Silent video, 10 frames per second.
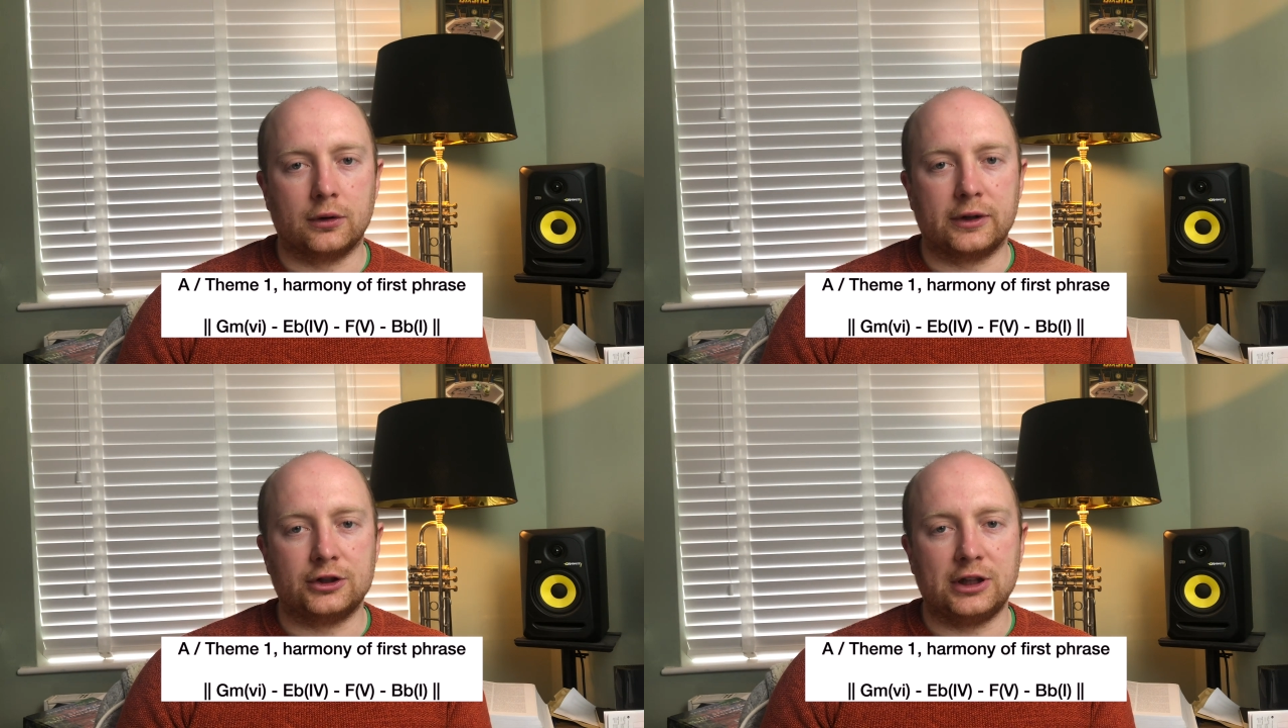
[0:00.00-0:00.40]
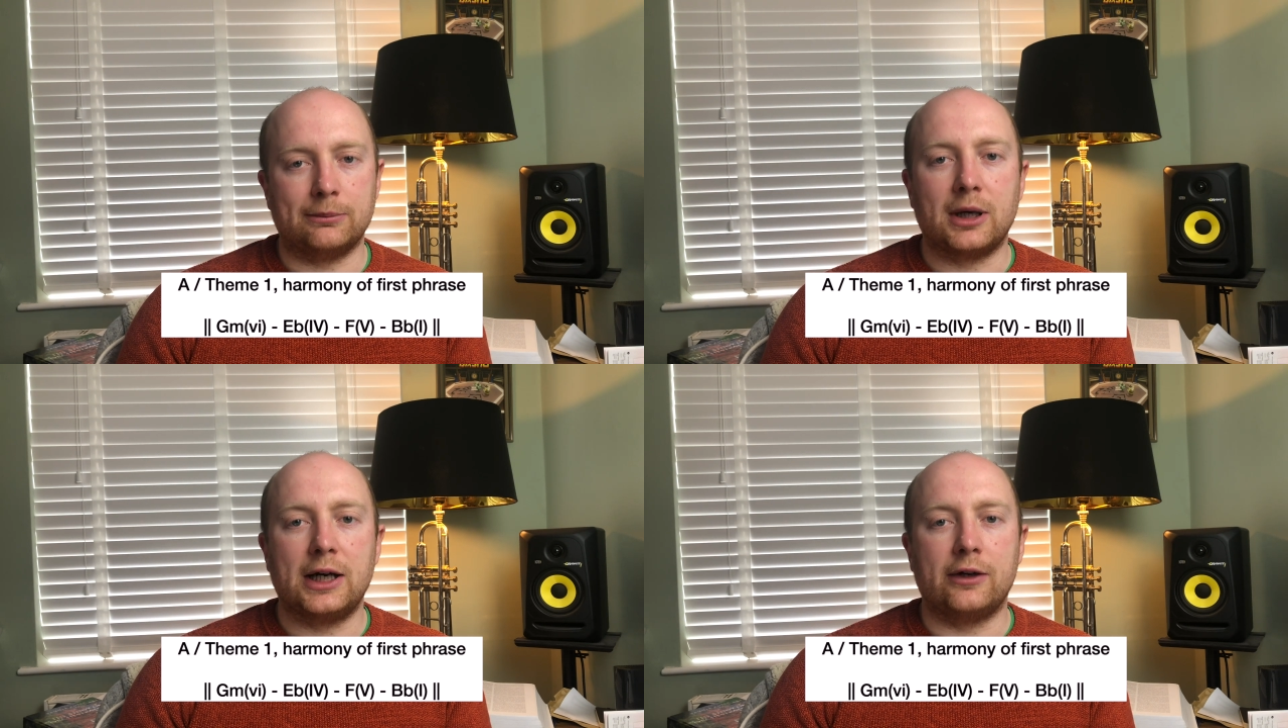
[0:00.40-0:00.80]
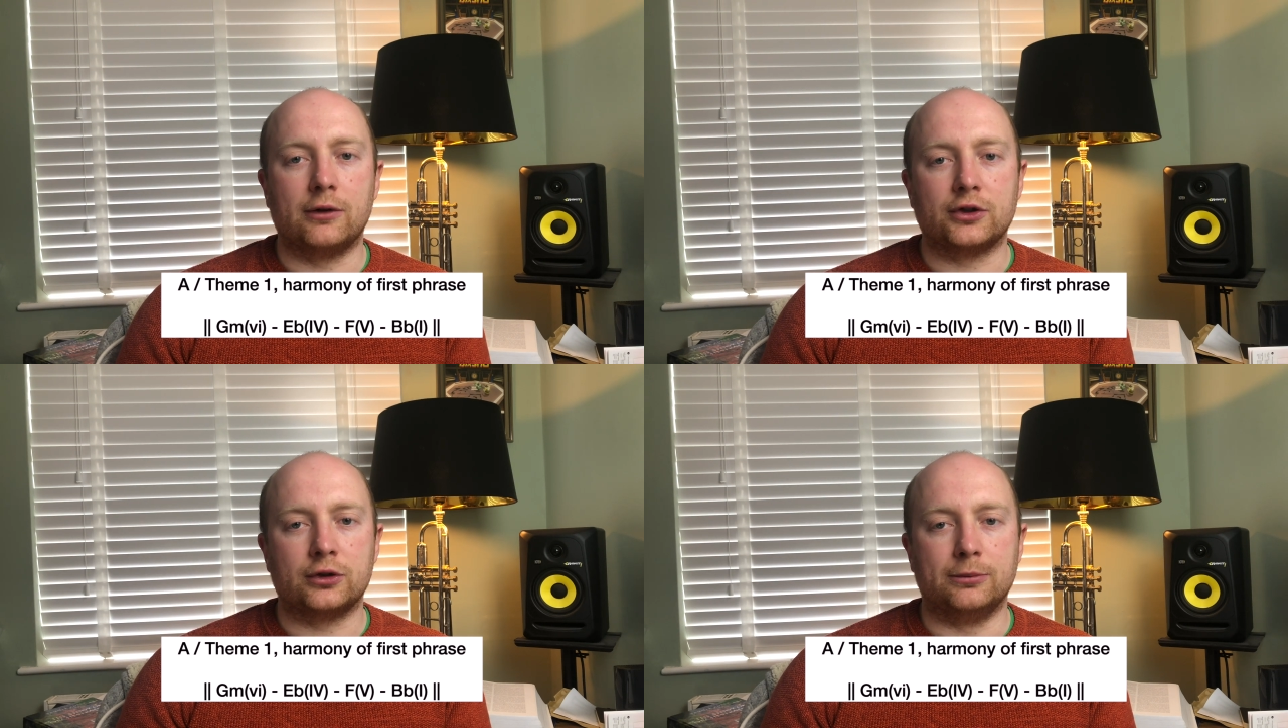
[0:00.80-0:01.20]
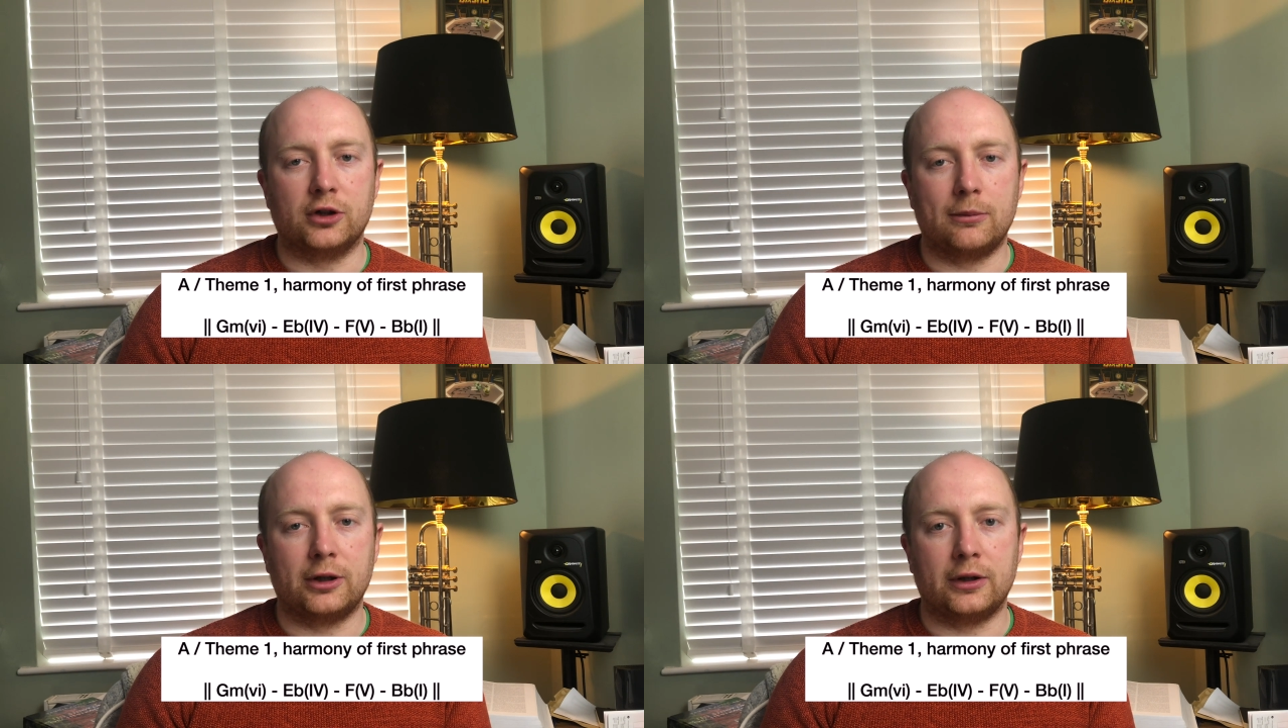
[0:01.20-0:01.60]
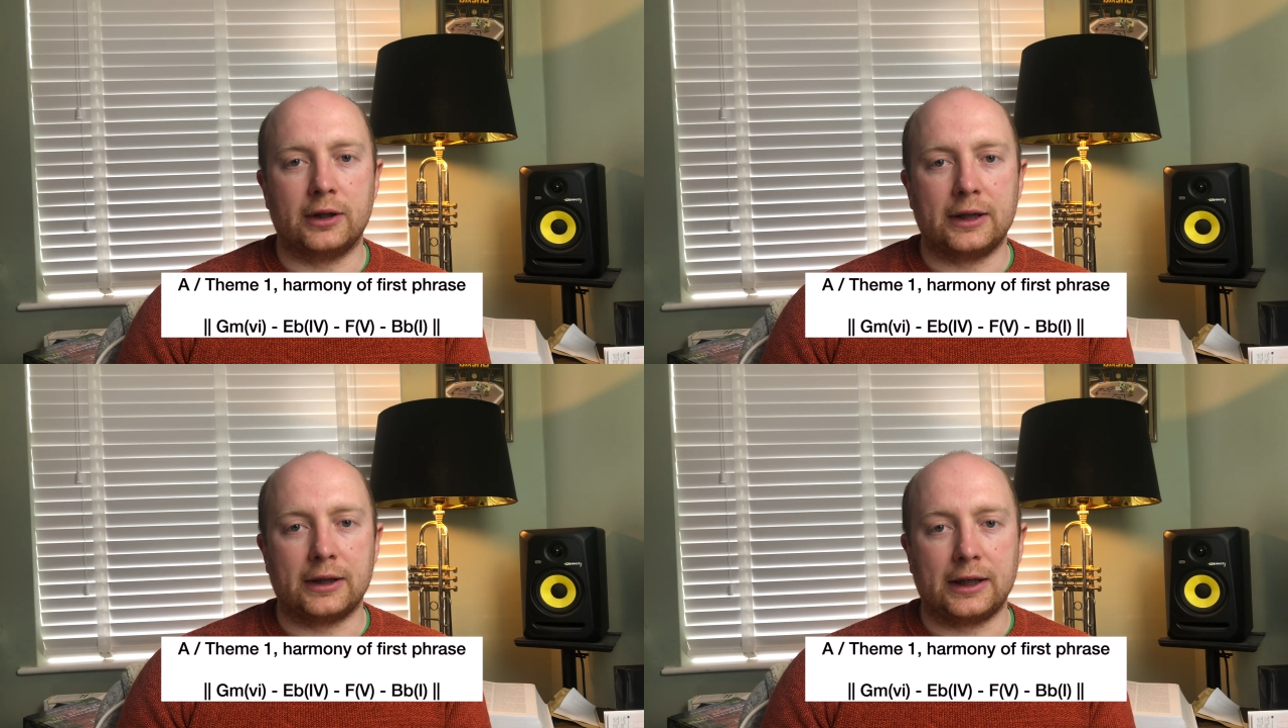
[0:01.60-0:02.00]
the G minor or subdominant
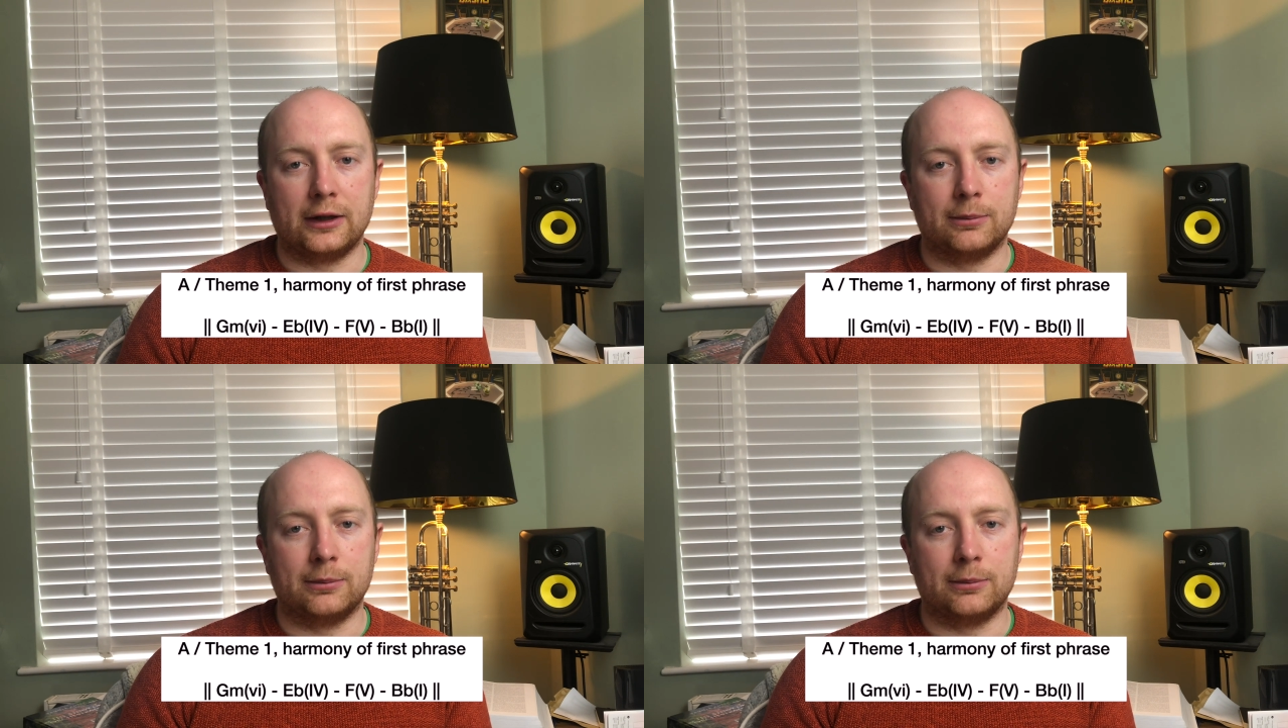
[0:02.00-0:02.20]
in the